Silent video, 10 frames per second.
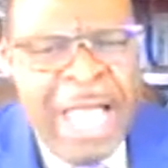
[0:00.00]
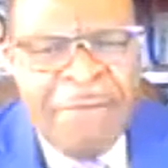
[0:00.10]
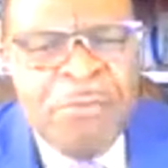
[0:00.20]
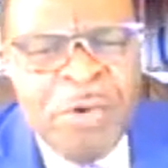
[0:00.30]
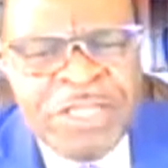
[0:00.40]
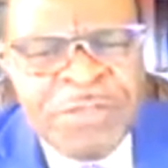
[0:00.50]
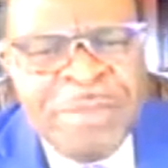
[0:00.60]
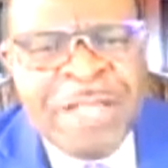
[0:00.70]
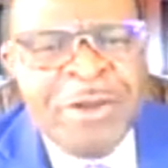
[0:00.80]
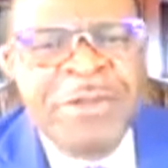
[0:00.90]
washed
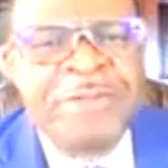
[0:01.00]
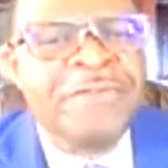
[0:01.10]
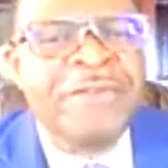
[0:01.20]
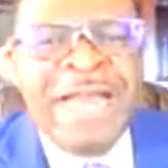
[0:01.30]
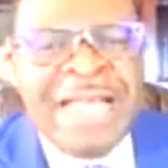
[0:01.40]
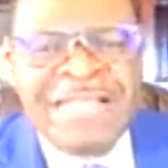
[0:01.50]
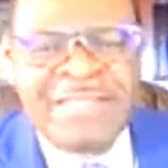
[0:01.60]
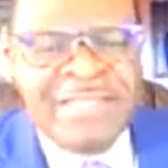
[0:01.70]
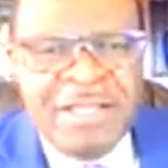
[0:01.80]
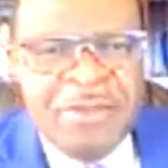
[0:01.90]
my clothes for the
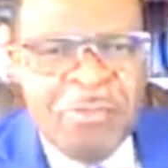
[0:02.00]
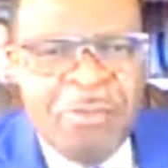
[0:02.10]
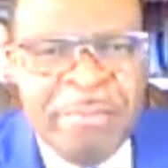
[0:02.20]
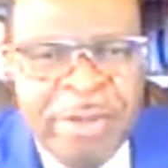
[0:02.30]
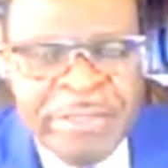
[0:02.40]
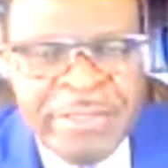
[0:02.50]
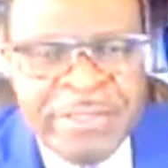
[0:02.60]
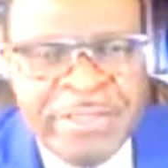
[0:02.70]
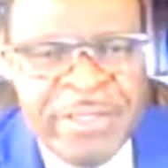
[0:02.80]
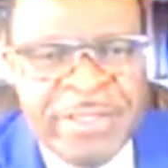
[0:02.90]
last 1 month.
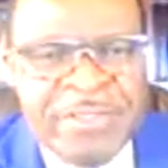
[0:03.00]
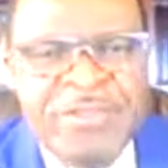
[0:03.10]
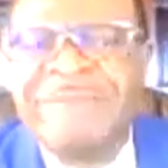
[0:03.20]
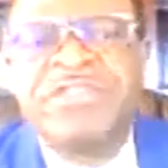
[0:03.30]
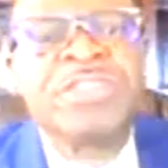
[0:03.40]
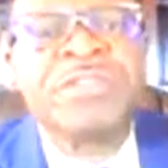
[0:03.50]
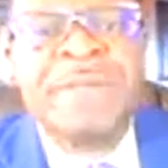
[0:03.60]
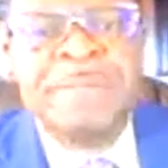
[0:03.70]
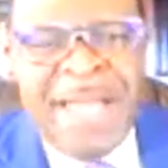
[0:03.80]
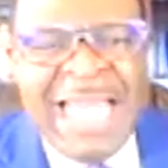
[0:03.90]
So I've just
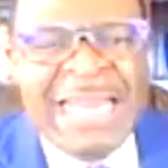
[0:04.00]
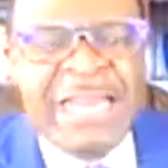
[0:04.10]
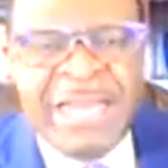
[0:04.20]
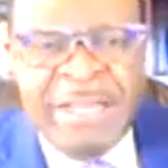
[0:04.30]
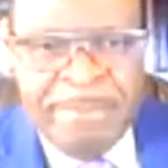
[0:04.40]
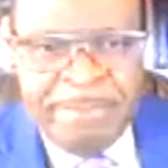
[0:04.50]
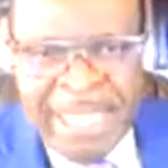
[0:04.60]
been piling them.